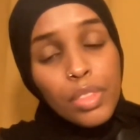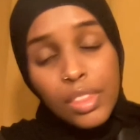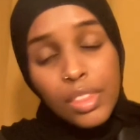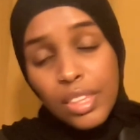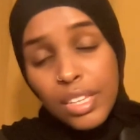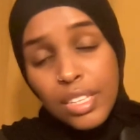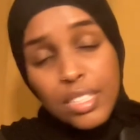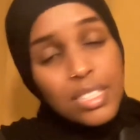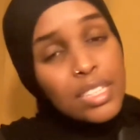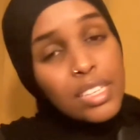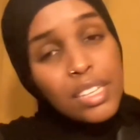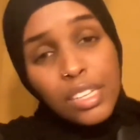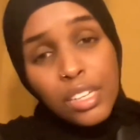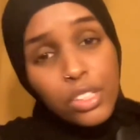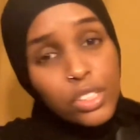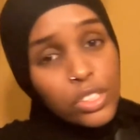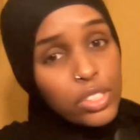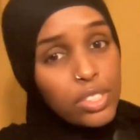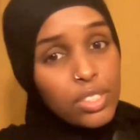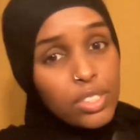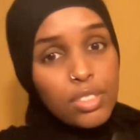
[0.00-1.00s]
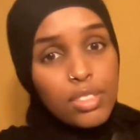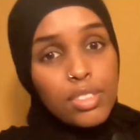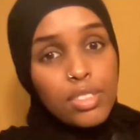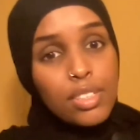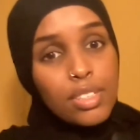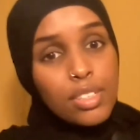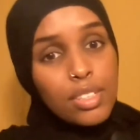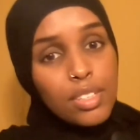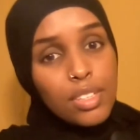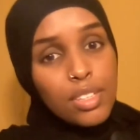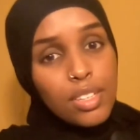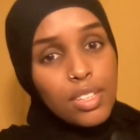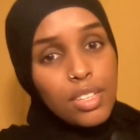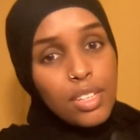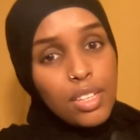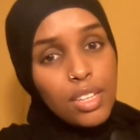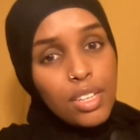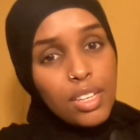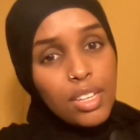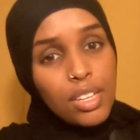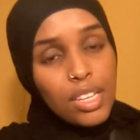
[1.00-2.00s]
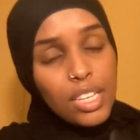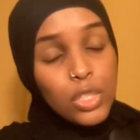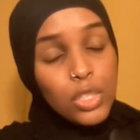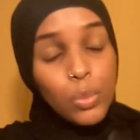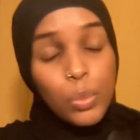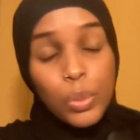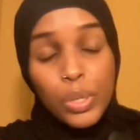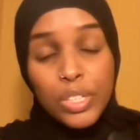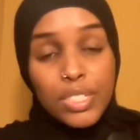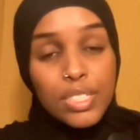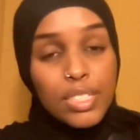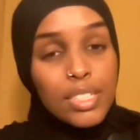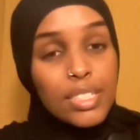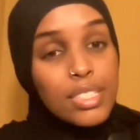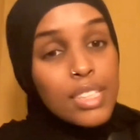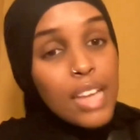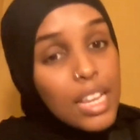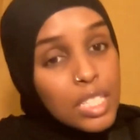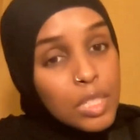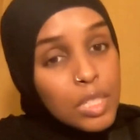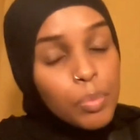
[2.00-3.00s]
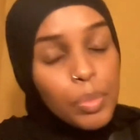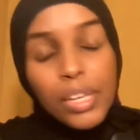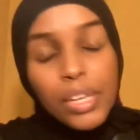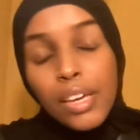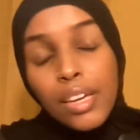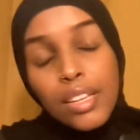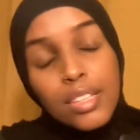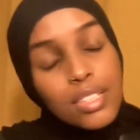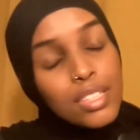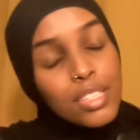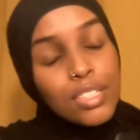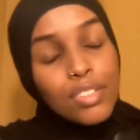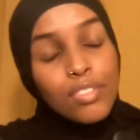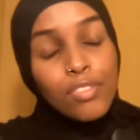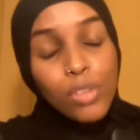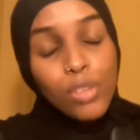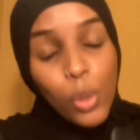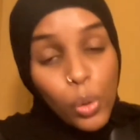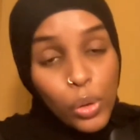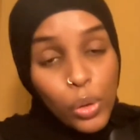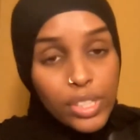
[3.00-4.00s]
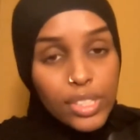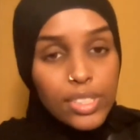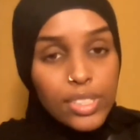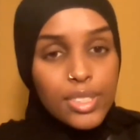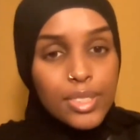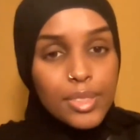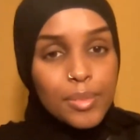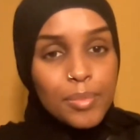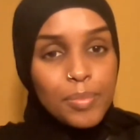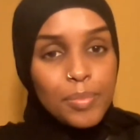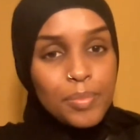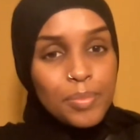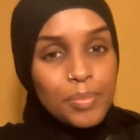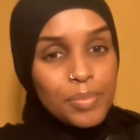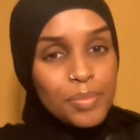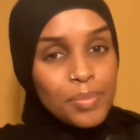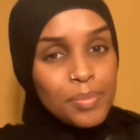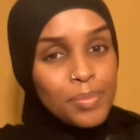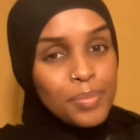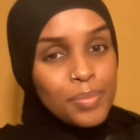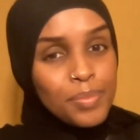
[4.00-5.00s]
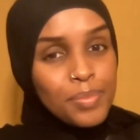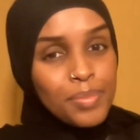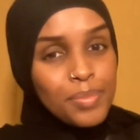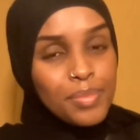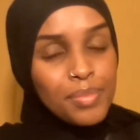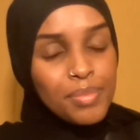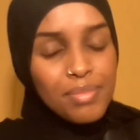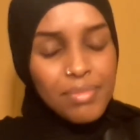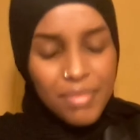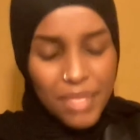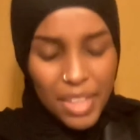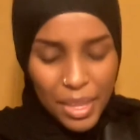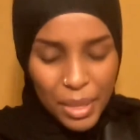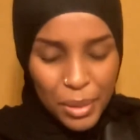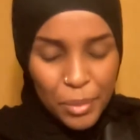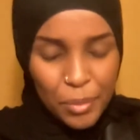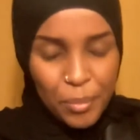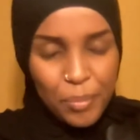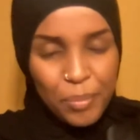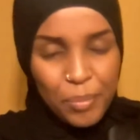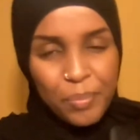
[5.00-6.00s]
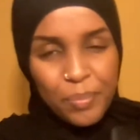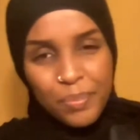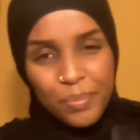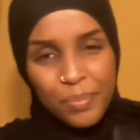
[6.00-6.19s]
This here is where success begins to flourish. Thank you.